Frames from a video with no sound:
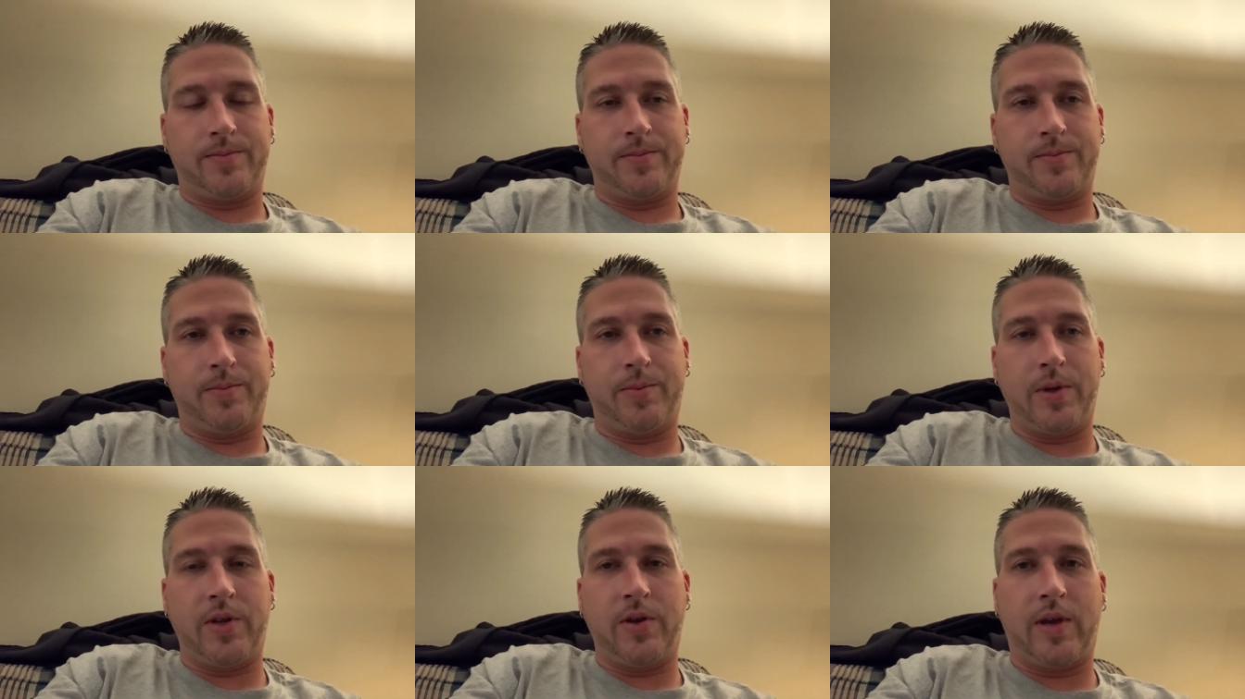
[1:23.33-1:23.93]

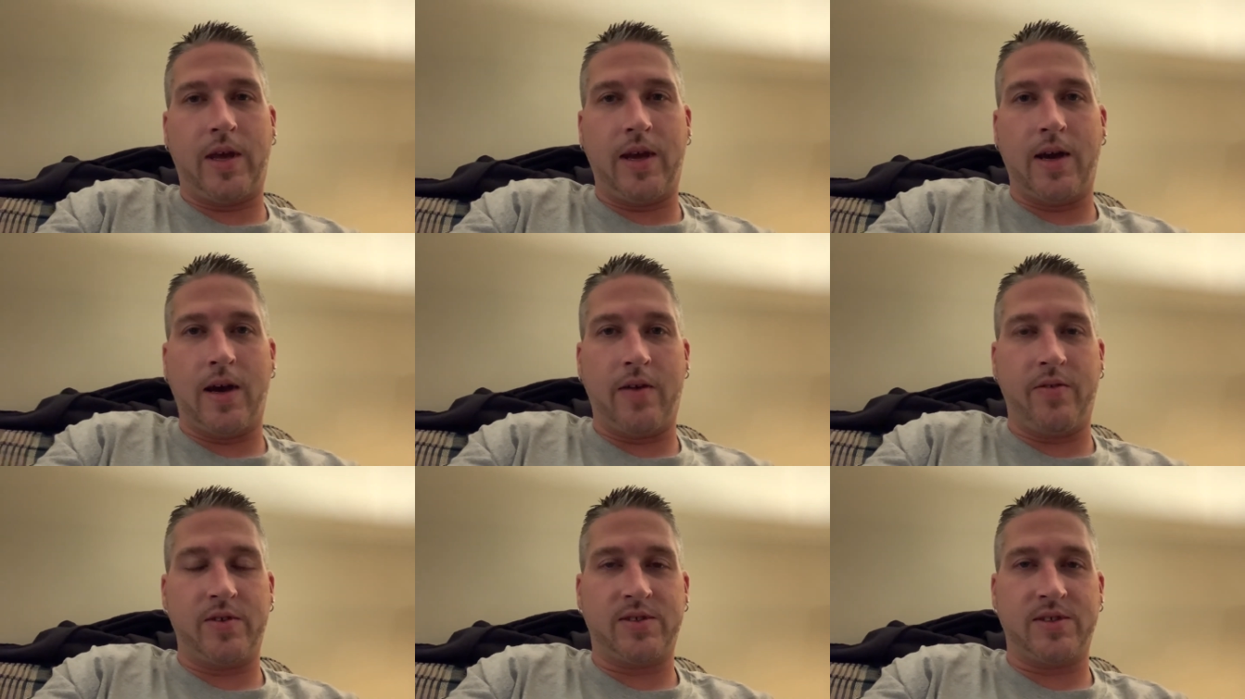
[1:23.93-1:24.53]
But you can't
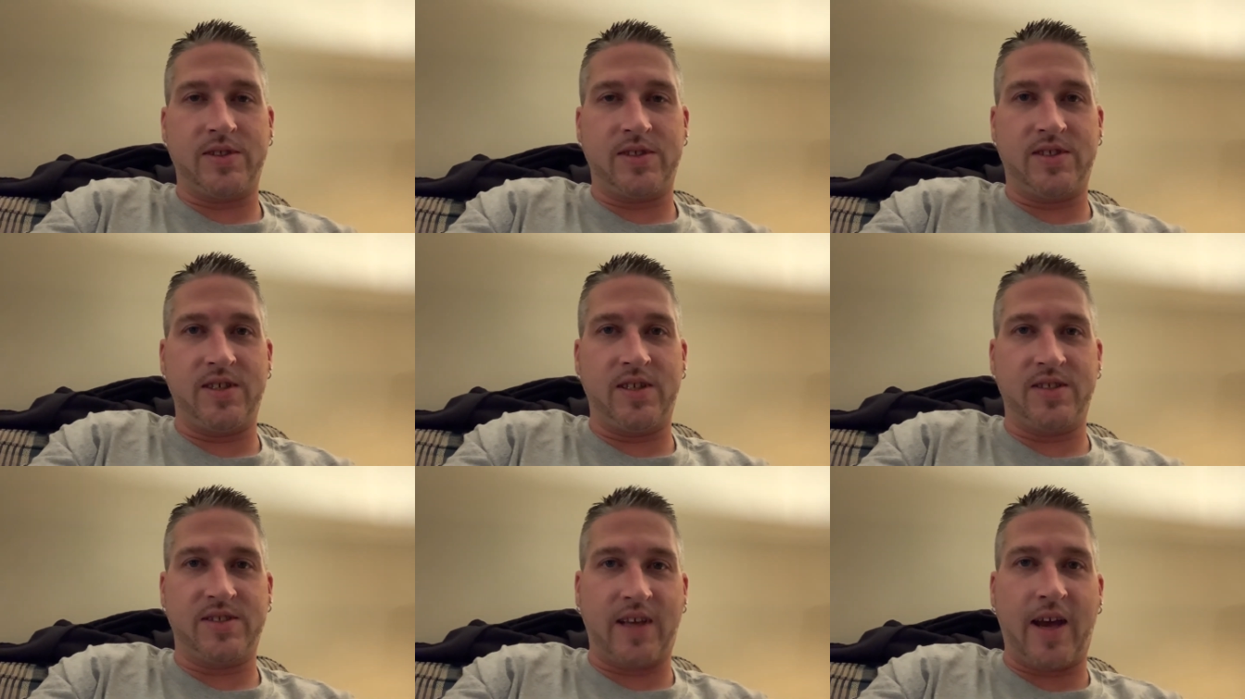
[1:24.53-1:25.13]
obviously see
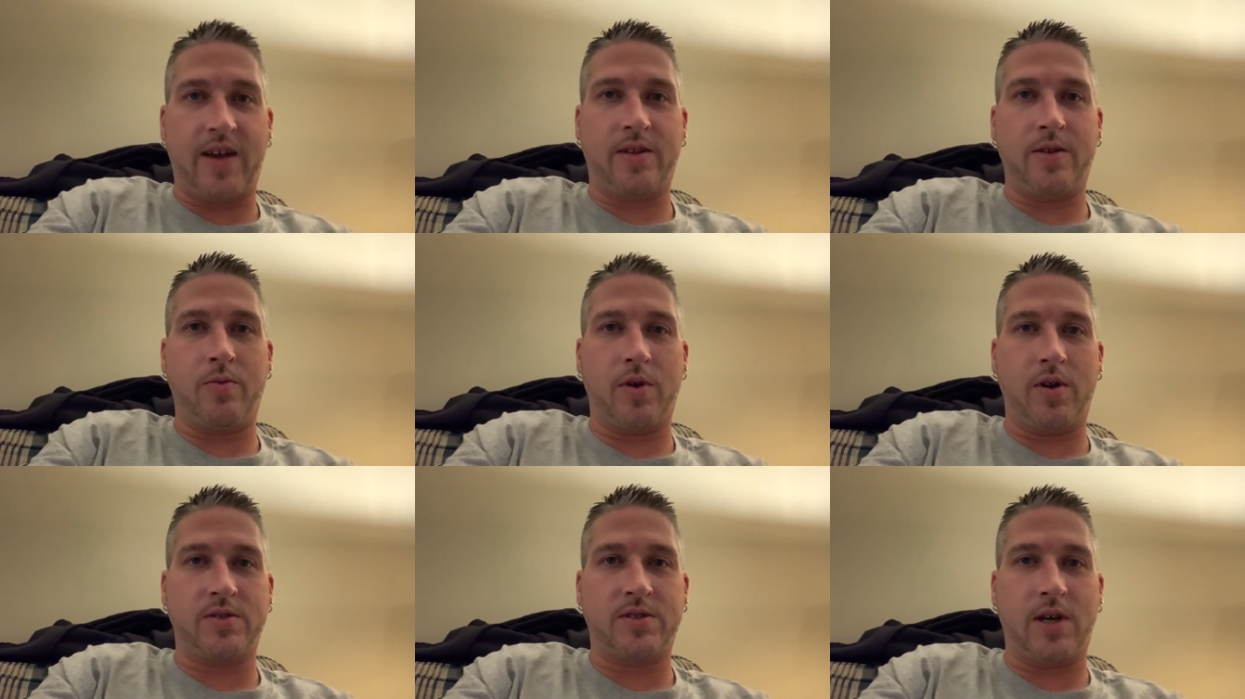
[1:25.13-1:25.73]
exactly
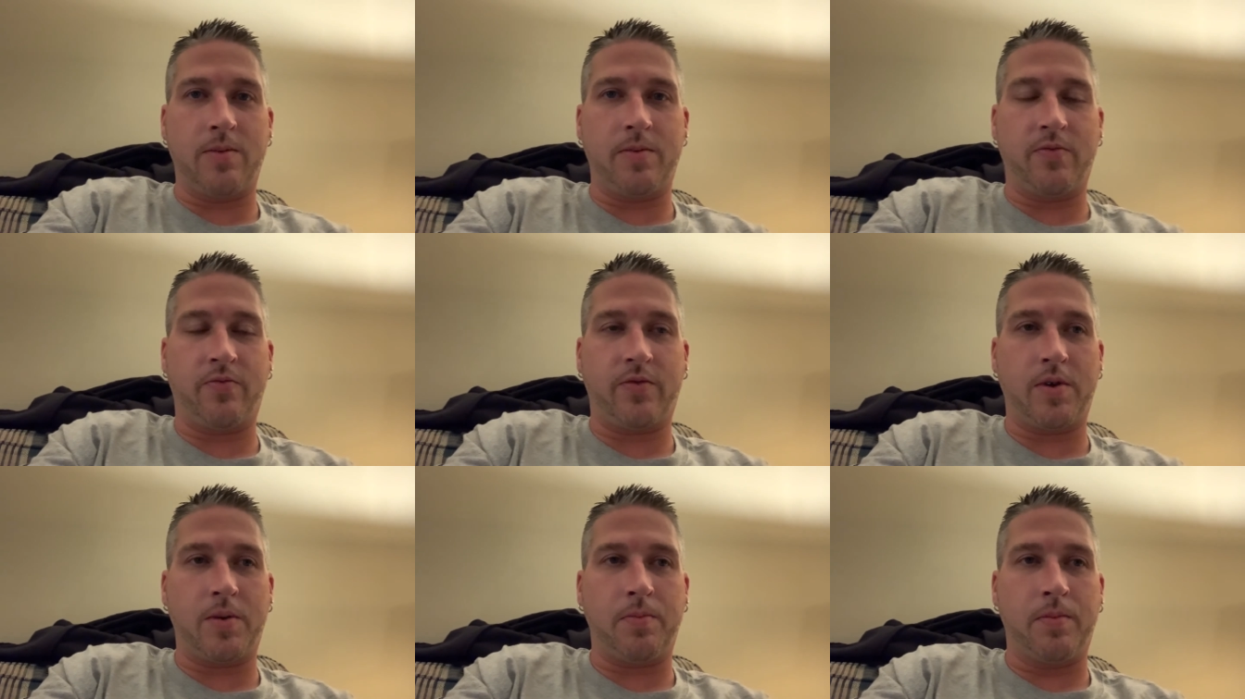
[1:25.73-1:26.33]
where it's coming
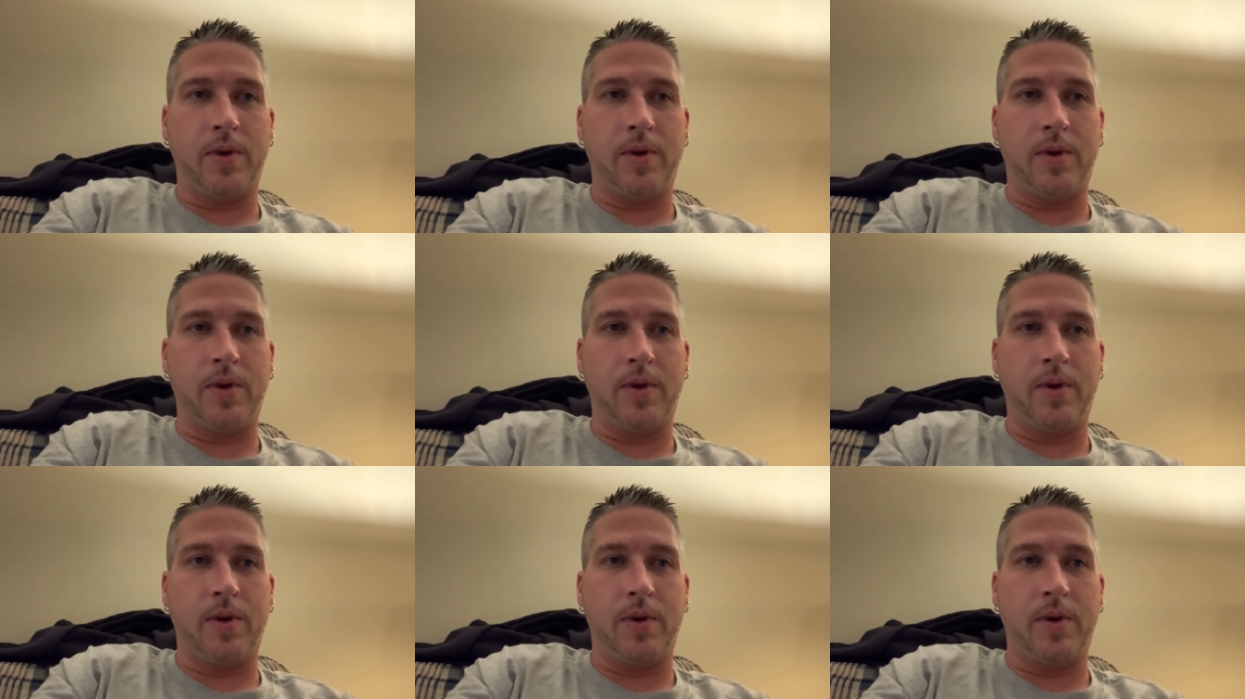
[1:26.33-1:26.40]
from.